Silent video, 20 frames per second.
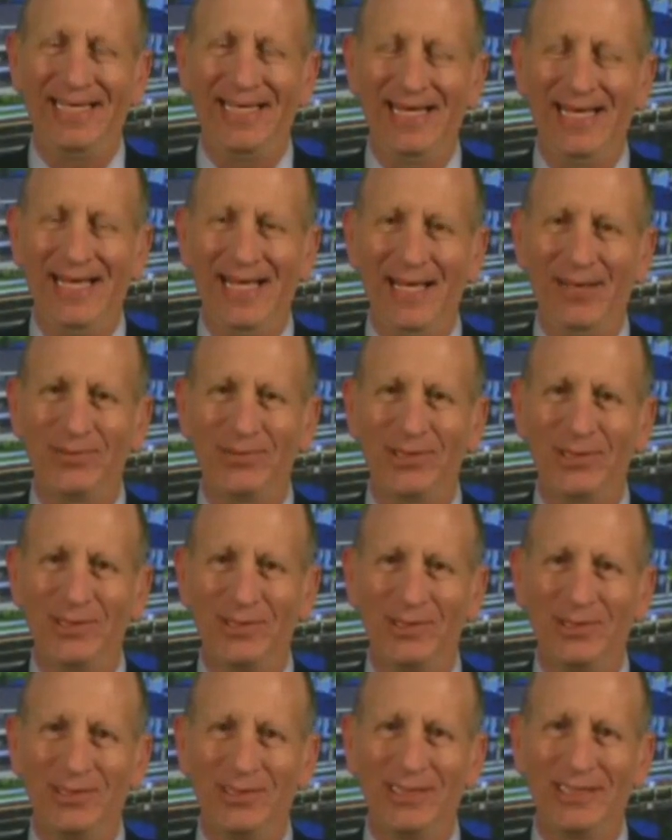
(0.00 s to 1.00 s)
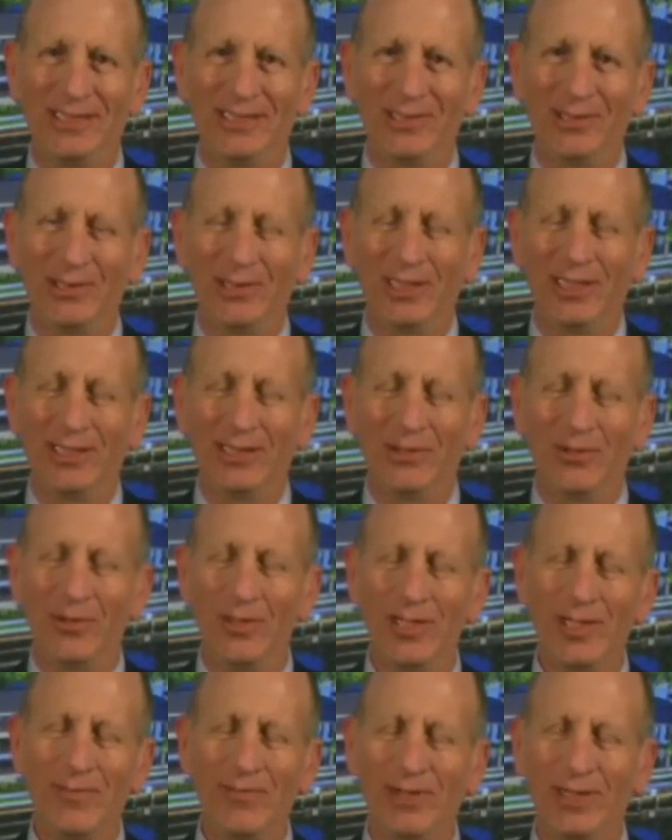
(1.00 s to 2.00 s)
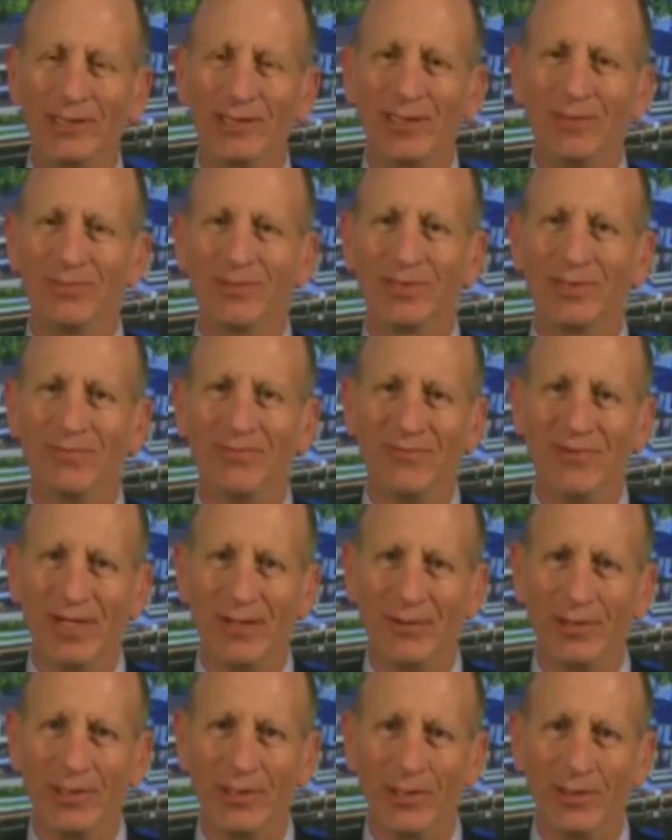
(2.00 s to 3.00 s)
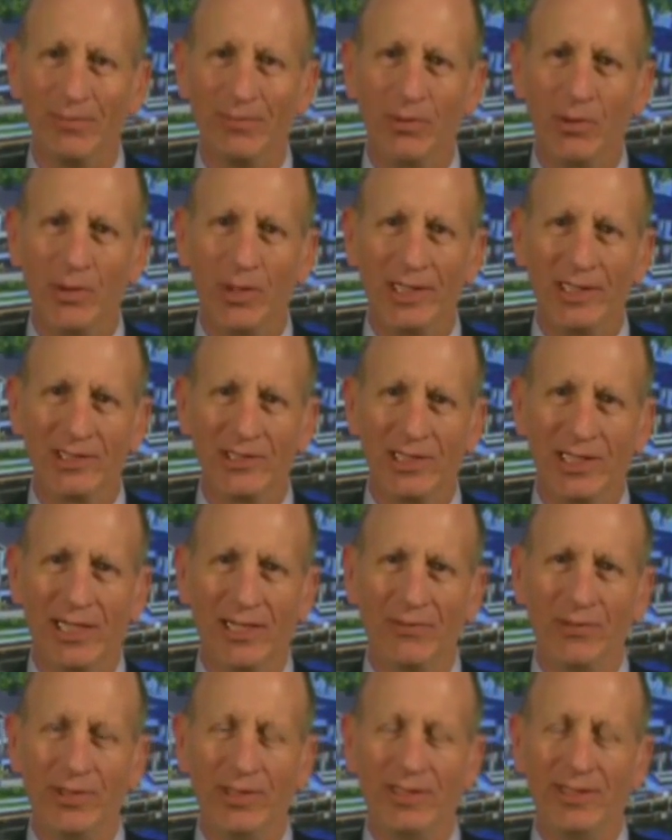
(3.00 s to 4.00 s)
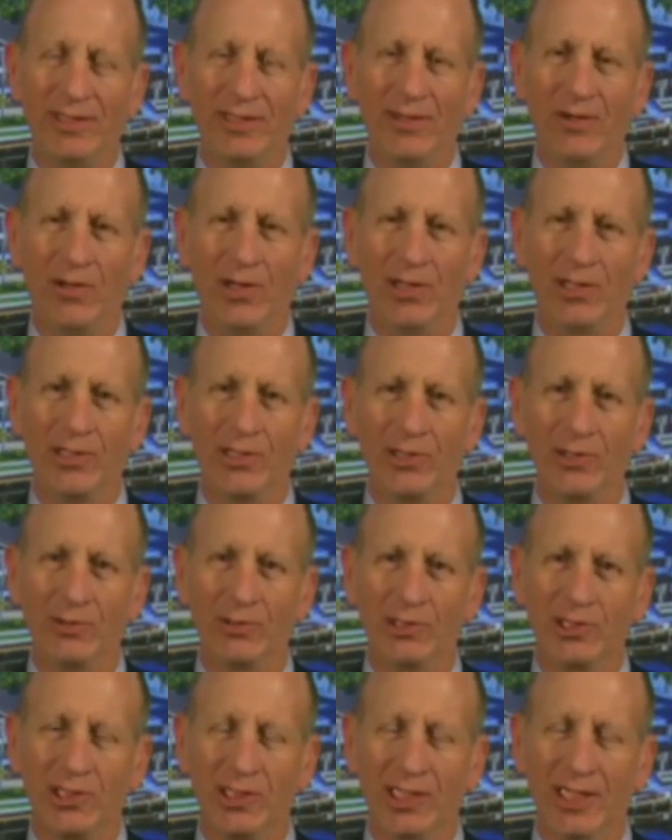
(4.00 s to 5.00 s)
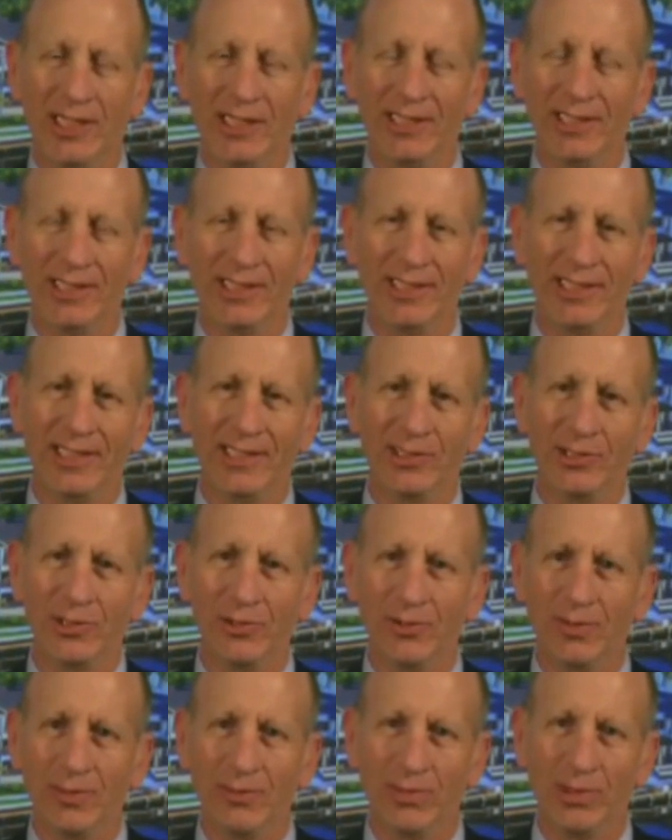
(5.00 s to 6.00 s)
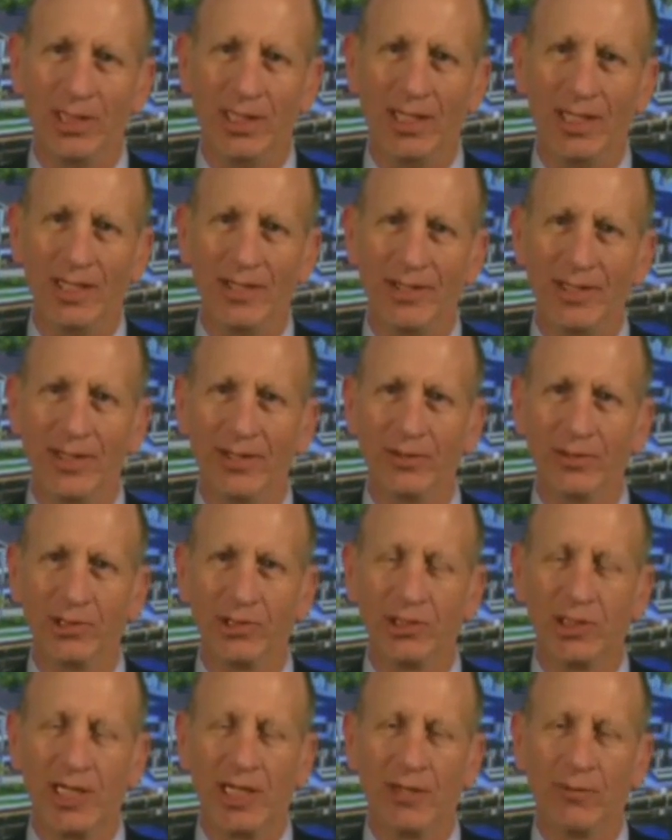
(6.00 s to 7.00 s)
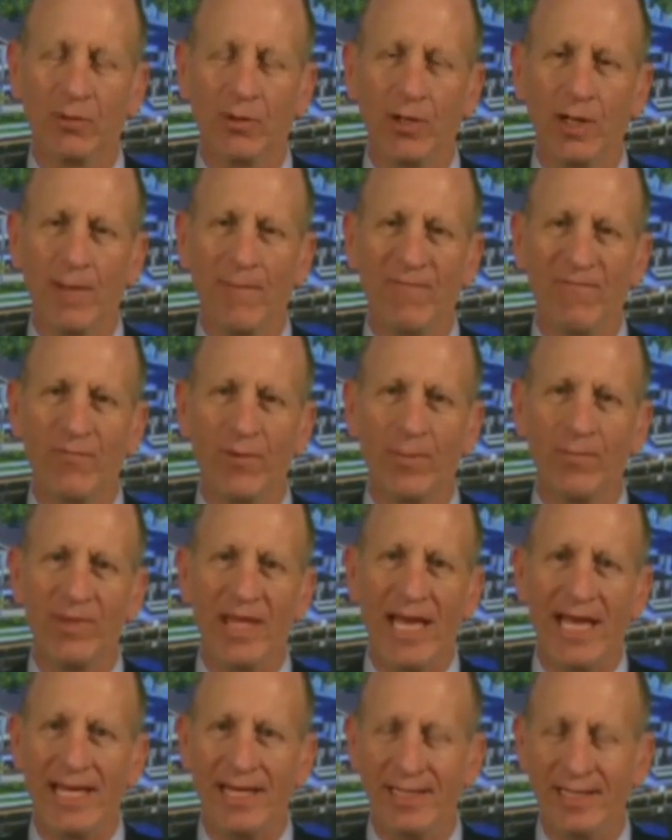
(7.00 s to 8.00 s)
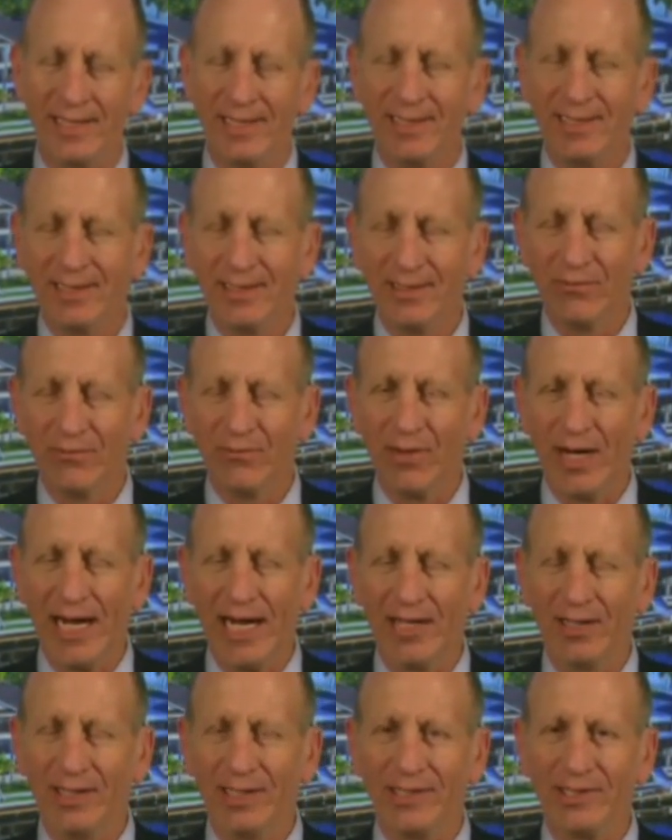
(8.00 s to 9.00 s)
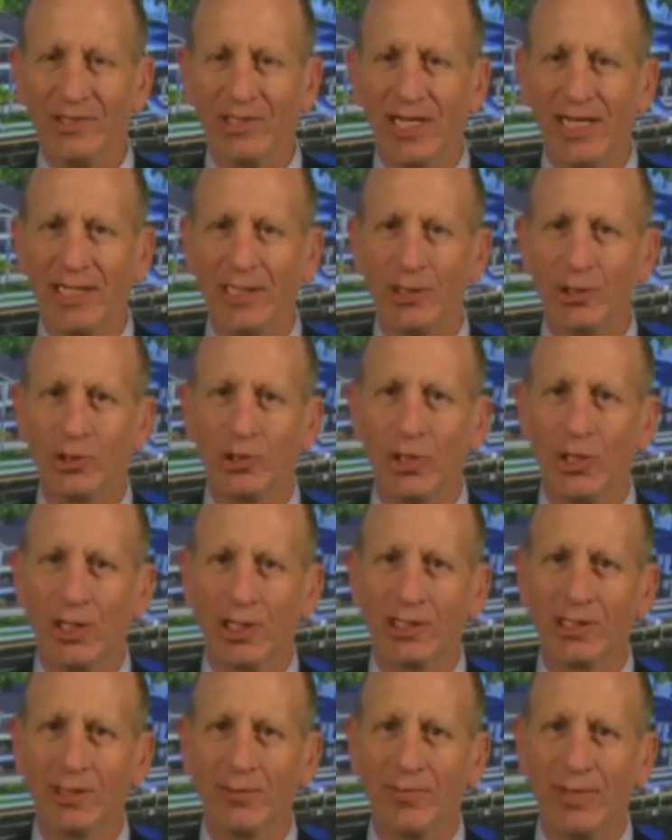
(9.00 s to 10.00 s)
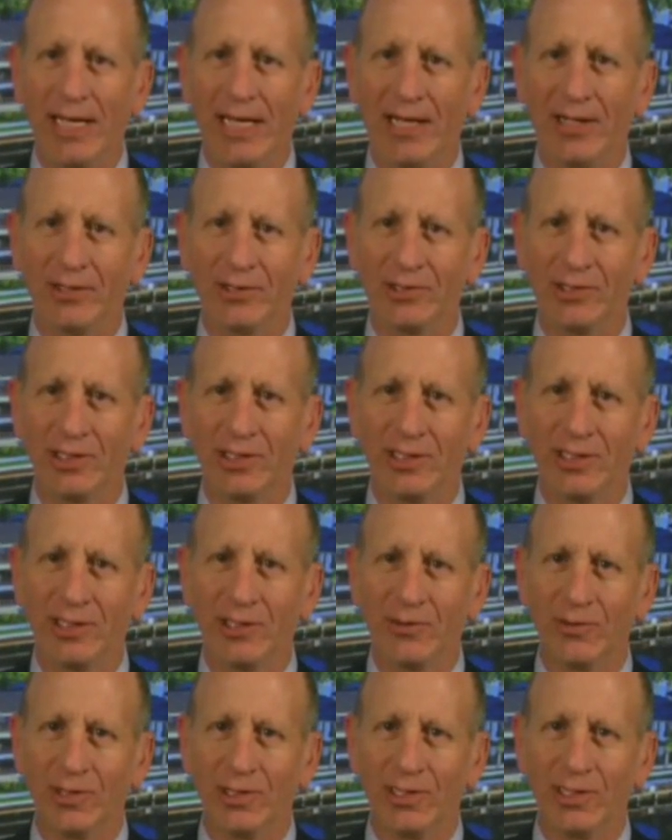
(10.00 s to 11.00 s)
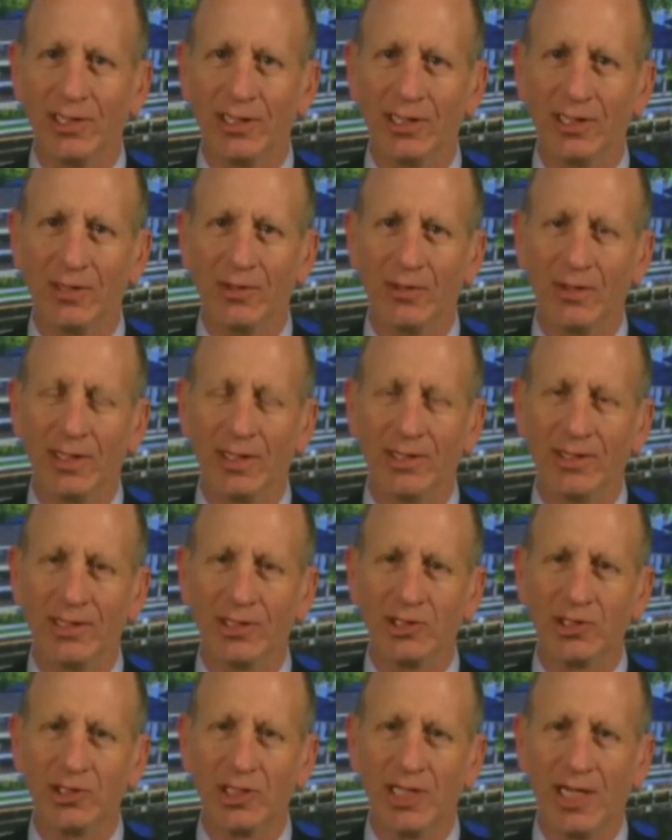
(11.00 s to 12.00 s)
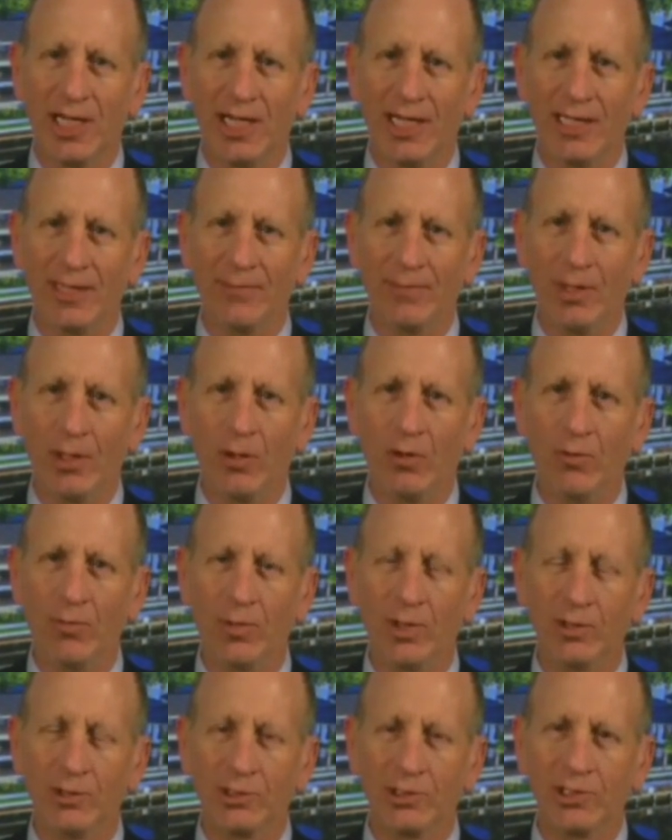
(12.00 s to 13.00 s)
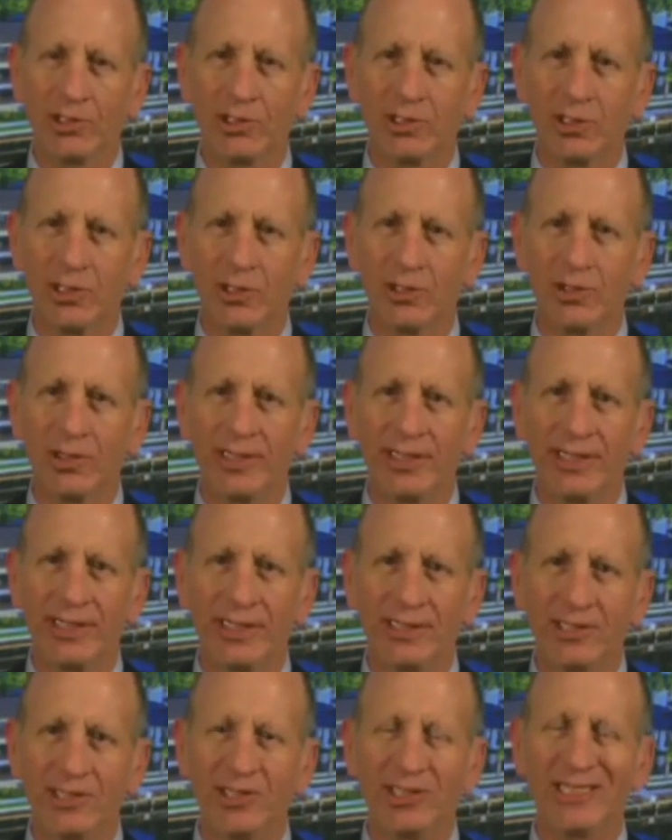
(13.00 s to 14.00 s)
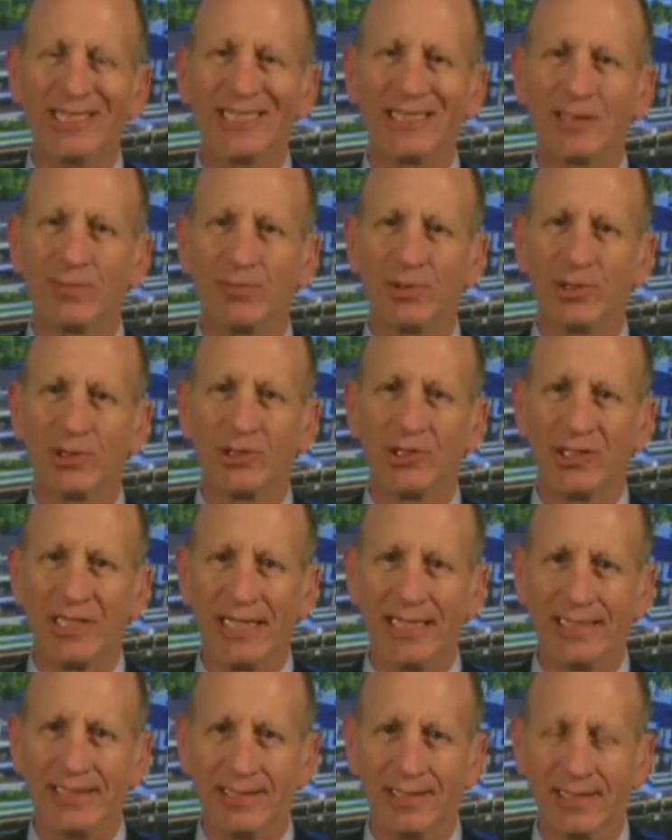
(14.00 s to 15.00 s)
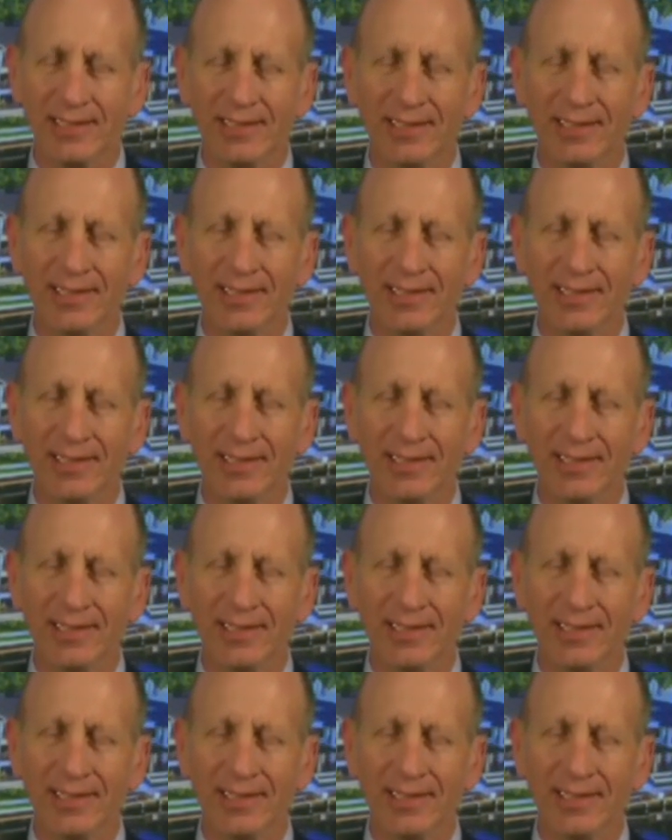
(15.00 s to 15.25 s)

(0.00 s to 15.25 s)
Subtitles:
Yeah, absolutely. Look, Courtney brings up some very good points. I would argue slightly, as you imply, the other side. We're up from that rally day you talked about a year ago, this time almost 36%.